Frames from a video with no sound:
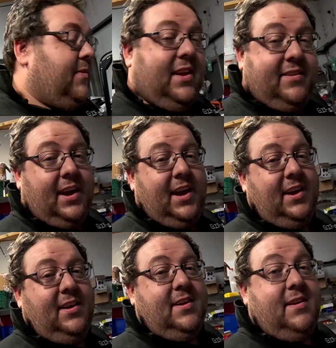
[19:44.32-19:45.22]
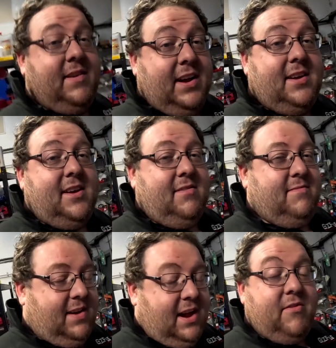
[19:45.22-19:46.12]
when I say thank you,
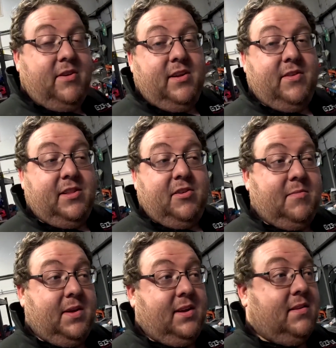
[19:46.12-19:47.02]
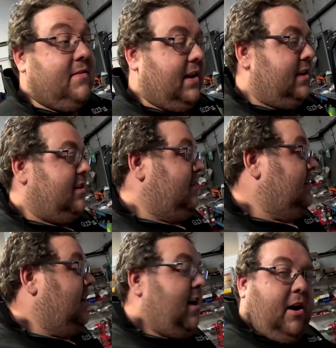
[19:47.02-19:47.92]
I really do mean thank
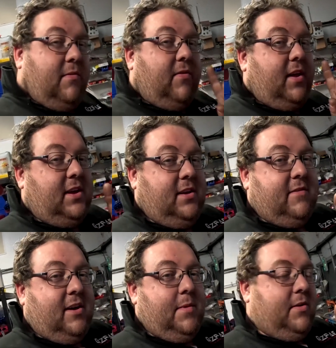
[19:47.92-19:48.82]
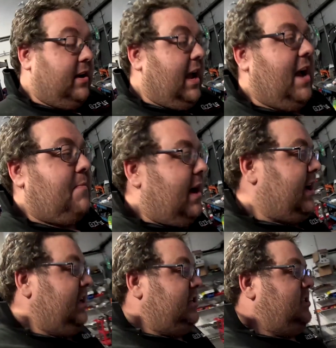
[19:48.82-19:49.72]
you. Hopefully you've got a little care
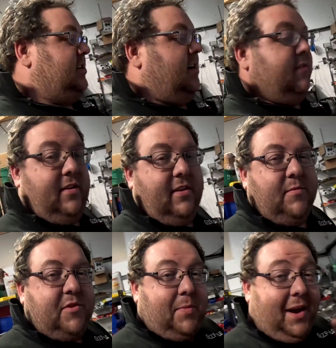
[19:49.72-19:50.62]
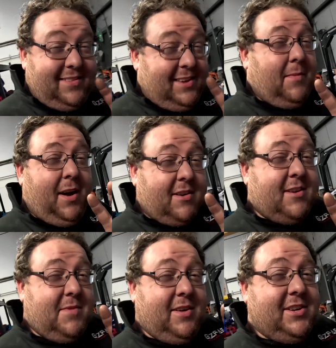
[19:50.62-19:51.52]
package of some spicy
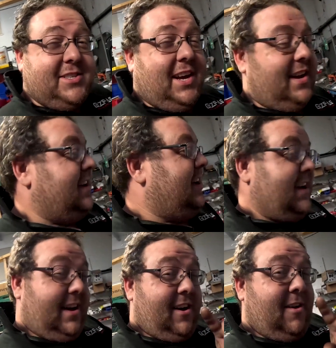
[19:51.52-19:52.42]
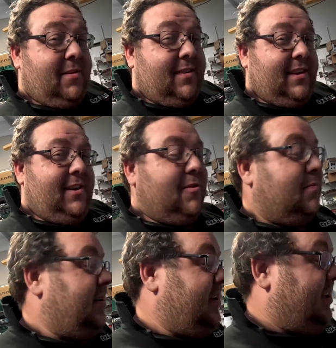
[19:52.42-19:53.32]
micro merch that I hope to see
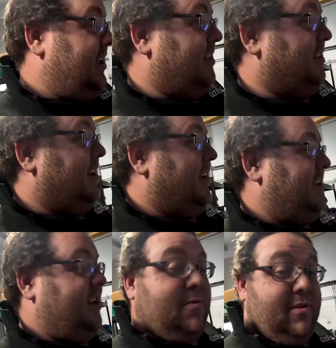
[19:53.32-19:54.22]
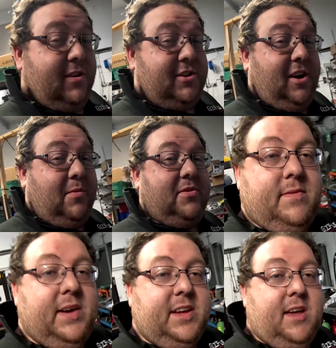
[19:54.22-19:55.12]
up in your workshop.
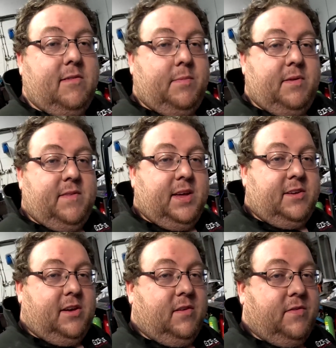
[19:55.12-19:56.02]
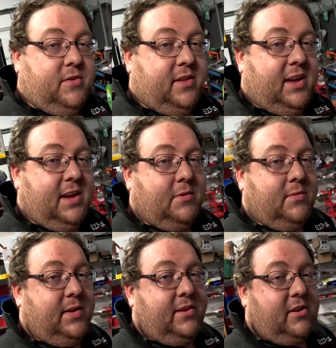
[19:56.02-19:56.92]
Thank you, Rob. Thank you for the
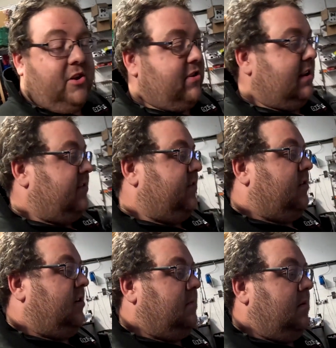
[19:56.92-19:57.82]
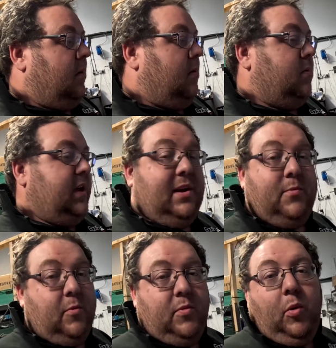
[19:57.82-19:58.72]
table. It's going to transform what we
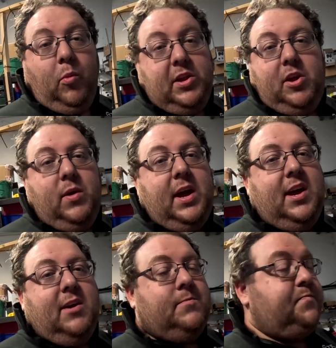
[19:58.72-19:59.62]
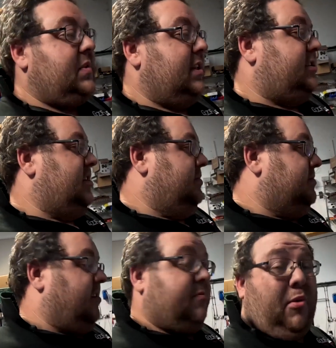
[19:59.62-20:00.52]
do here in
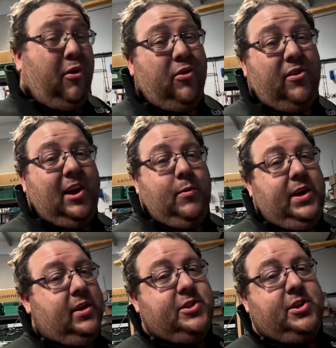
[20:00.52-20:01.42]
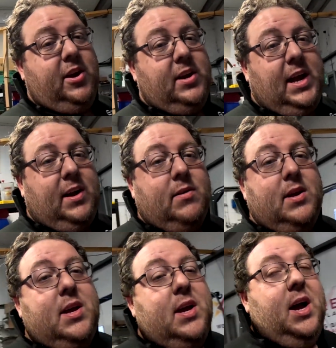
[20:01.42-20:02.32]
terms of products that we can churn out,
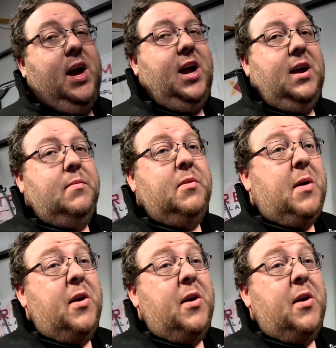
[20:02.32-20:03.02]
but